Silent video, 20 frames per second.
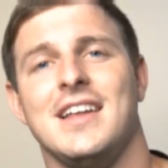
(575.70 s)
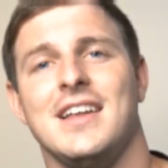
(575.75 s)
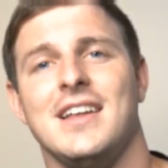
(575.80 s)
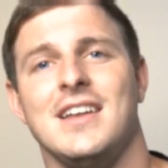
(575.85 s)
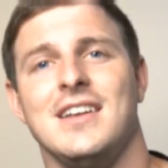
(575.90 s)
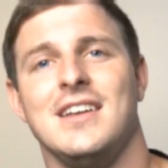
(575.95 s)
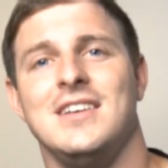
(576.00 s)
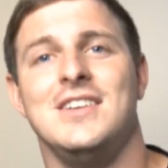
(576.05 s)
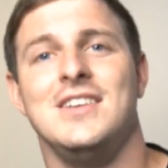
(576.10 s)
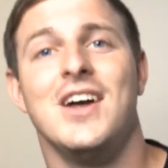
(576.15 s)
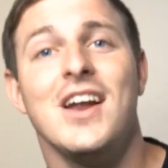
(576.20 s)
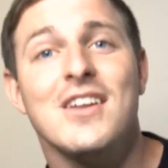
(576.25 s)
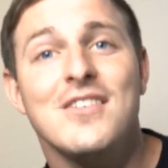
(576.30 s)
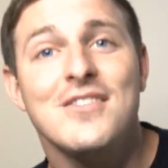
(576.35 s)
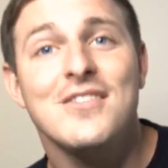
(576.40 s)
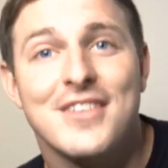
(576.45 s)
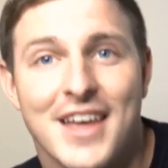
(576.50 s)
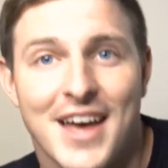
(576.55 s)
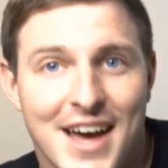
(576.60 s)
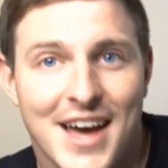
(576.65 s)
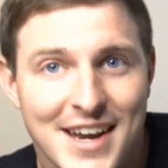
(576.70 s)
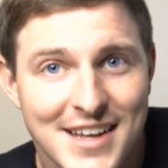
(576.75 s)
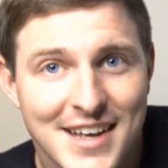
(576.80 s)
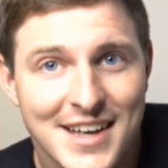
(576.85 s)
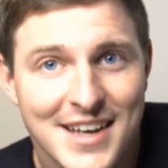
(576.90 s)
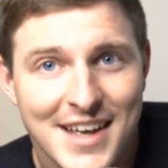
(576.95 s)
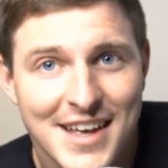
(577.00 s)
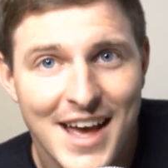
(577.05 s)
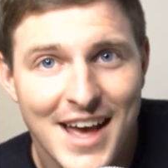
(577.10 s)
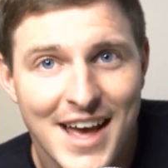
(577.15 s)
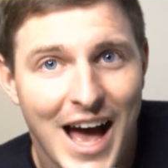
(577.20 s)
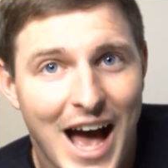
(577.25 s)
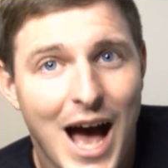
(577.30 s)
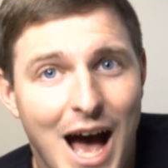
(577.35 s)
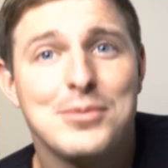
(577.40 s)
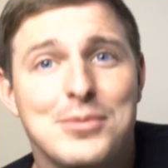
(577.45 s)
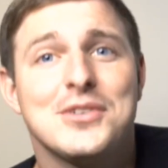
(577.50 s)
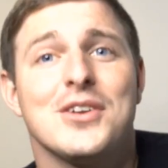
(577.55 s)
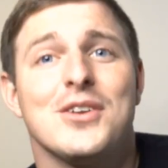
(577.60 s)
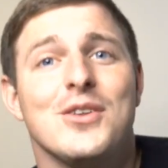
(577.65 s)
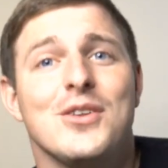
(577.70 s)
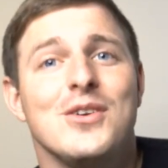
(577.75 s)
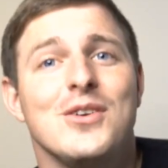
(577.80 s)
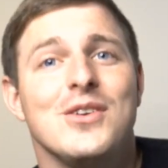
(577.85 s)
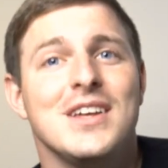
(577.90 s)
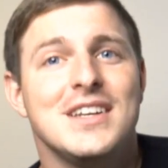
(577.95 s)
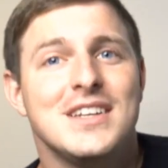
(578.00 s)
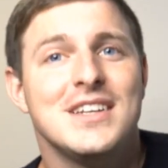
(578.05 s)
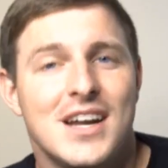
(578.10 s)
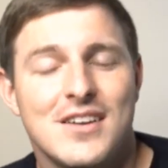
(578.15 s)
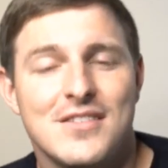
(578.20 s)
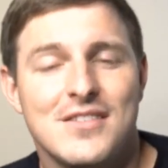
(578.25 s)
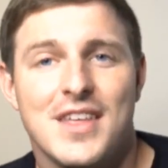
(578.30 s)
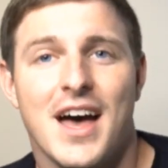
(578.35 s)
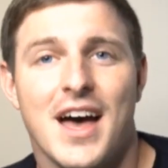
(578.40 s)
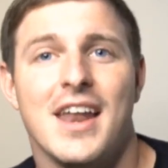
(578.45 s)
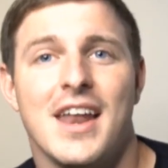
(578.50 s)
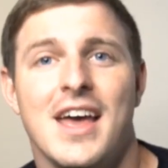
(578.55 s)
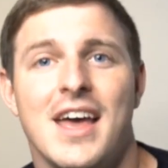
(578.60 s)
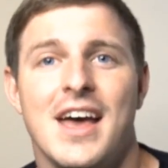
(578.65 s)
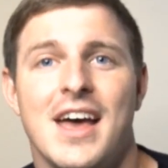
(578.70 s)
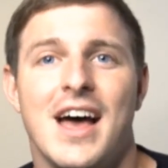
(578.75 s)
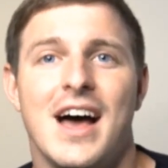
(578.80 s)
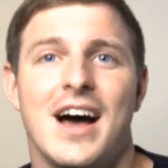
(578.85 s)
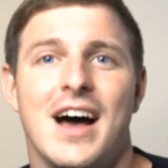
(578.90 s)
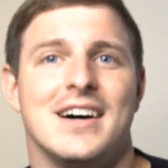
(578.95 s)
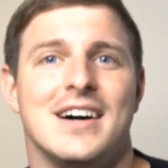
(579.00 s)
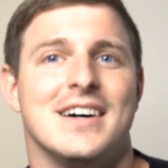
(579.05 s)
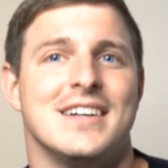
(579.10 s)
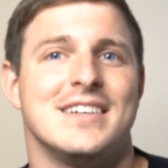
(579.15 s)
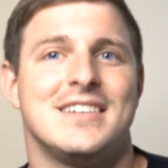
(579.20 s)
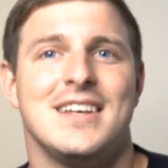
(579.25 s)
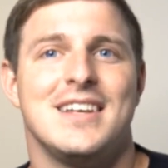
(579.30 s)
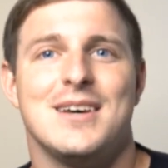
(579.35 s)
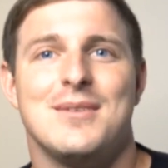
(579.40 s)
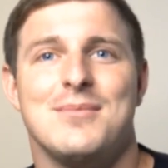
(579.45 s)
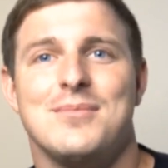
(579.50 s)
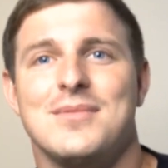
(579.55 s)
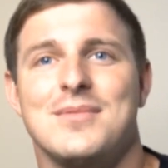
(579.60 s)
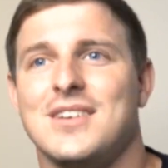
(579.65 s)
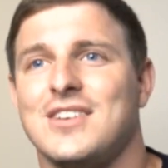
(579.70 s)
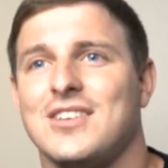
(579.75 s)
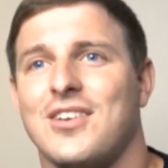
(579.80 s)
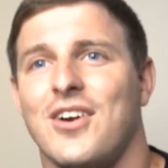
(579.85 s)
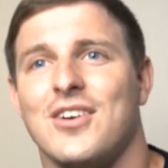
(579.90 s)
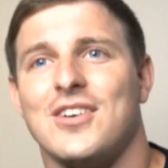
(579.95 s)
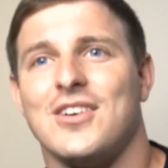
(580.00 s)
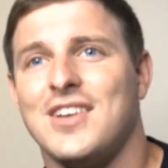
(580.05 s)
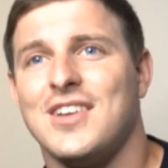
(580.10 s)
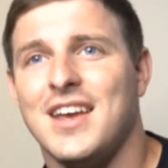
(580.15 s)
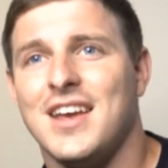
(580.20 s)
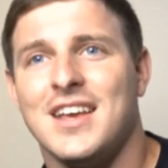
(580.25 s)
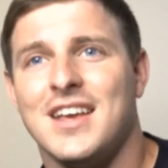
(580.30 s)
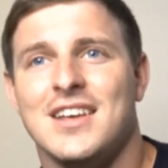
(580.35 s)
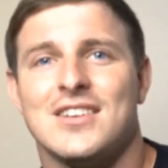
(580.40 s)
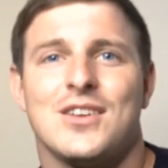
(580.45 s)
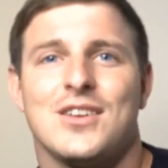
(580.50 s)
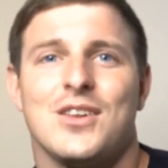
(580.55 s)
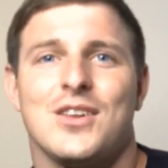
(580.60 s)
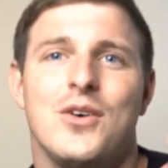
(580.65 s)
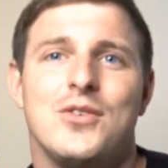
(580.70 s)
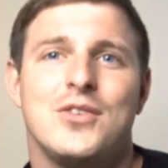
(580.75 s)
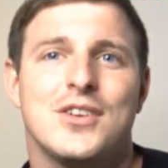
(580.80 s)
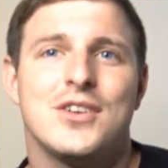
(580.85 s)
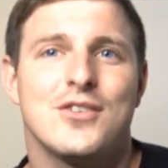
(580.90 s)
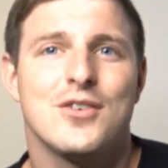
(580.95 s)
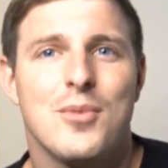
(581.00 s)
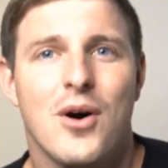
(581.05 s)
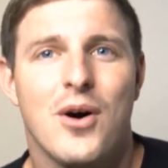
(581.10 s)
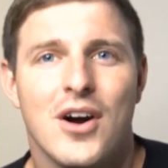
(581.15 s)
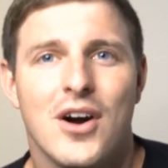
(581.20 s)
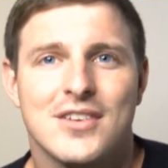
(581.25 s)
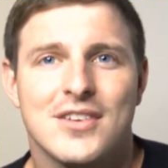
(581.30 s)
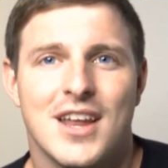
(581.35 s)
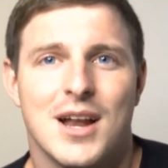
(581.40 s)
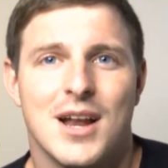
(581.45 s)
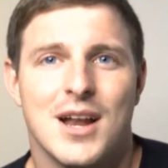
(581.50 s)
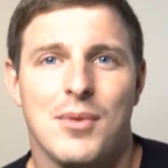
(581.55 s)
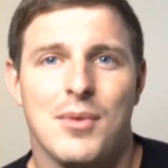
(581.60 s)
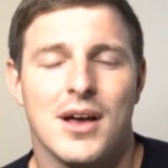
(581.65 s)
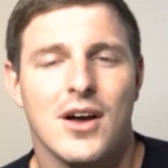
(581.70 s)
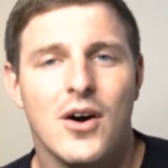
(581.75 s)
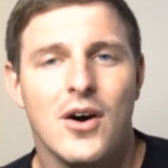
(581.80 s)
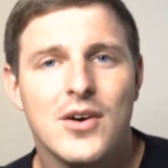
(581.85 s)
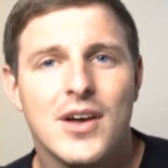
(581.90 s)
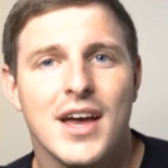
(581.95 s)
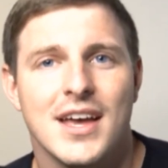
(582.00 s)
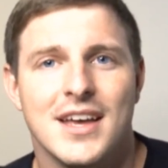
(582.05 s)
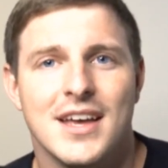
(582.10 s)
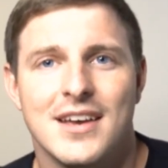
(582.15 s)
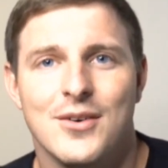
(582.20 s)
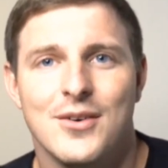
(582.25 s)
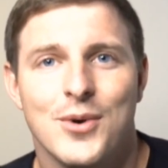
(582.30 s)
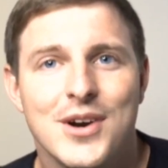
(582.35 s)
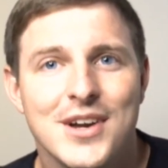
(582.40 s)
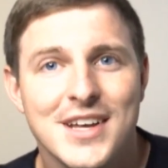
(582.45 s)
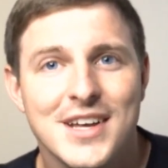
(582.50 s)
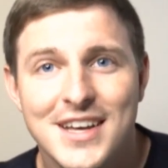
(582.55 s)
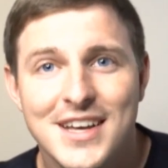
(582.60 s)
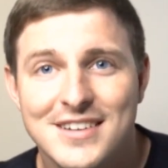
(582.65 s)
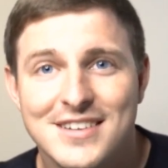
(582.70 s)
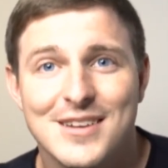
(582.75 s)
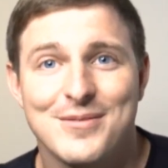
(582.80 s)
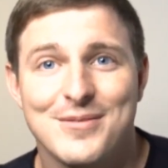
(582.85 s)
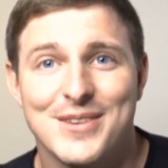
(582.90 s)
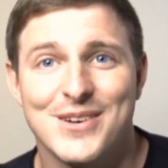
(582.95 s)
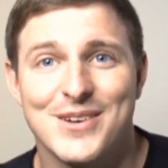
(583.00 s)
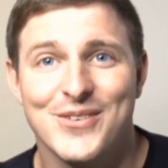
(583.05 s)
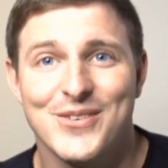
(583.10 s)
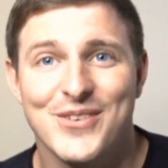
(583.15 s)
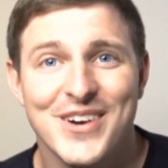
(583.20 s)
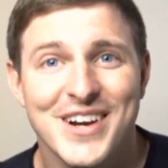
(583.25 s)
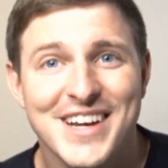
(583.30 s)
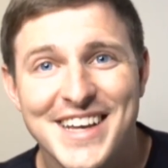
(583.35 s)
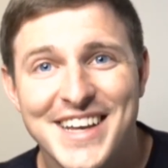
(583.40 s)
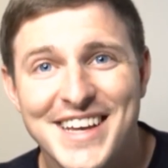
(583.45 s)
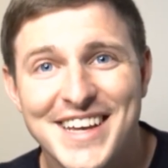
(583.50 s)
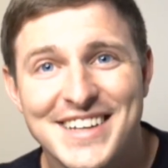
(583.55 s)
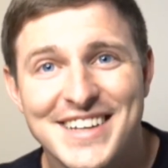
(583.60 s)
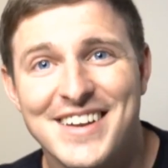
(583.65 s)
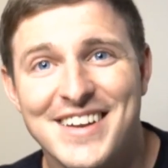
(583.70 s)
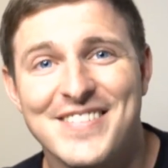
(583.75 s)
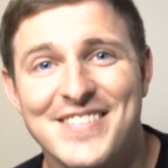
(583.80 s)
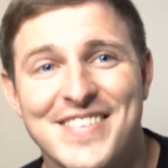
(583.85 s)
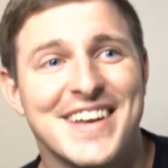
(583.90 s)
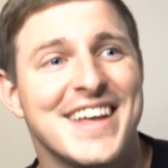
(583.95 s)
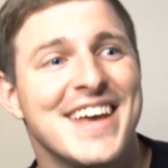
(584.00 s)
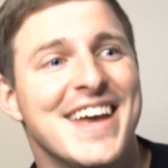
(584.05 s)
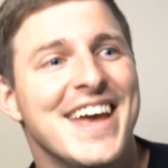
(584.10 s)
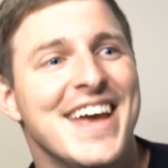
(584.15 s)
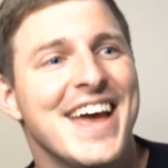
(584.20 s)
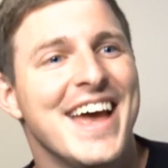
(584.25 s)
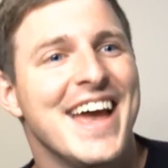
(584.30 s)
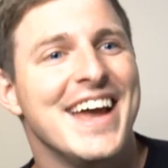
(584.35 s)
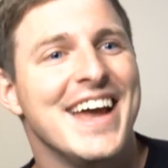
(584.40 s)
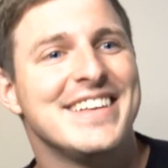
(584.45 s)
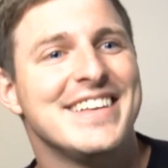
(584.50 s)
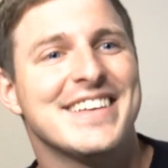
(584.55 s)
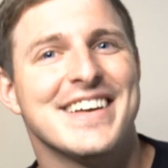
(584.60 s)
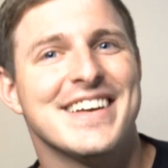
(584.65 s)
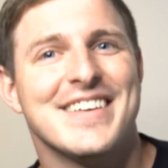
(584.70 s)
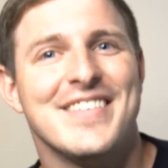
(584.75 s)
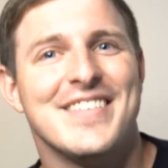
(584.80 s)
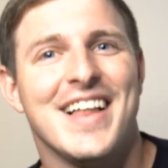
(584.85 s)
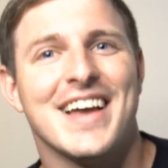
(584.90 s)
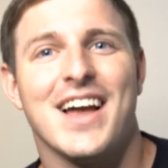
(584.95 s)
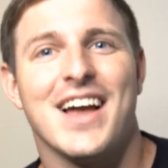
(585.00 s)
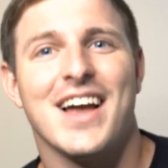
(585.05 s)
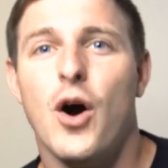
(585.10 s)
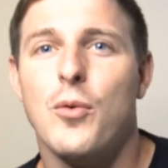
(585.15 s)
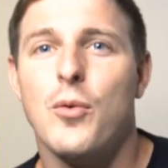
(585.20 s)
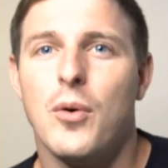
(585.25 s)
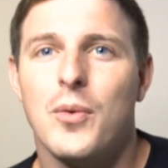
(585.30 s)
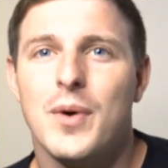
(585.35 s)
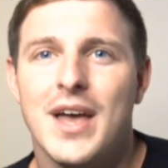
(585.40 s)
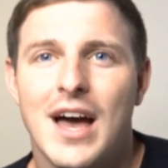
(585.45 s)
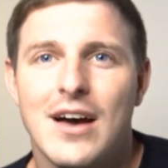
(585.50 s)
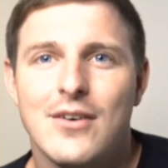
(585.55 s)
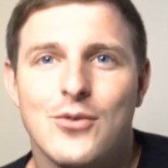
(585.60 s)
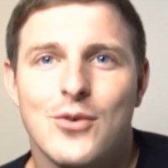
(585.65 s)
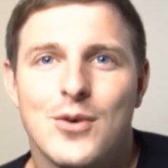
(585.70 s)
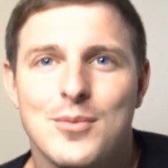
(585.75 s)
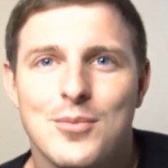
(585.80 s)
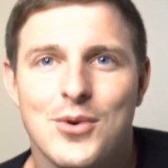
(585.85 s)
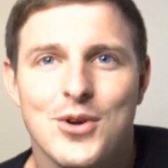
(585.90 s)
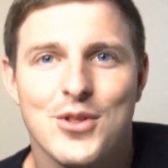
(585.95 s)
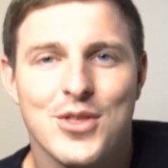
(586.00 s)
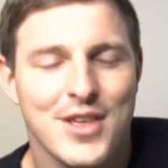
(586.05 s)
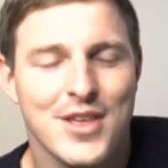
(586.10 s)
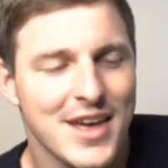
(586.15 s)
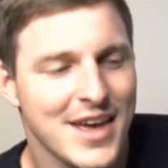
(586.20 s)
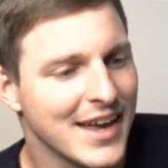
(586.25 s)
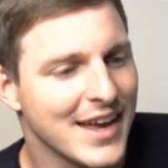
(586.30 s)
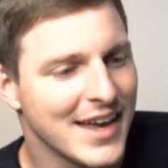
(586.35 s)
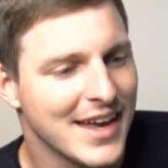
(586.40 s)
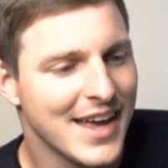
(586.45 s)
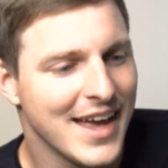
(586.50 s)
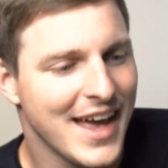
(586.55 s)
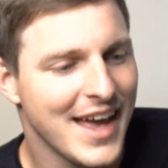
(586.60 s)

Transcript: None of that. Absolutely none of that. Tim starts saying his closing remarks, and I'm like, okay, we're going to get something. We're going to get something. He's going to be like, oh, but we have one more thing.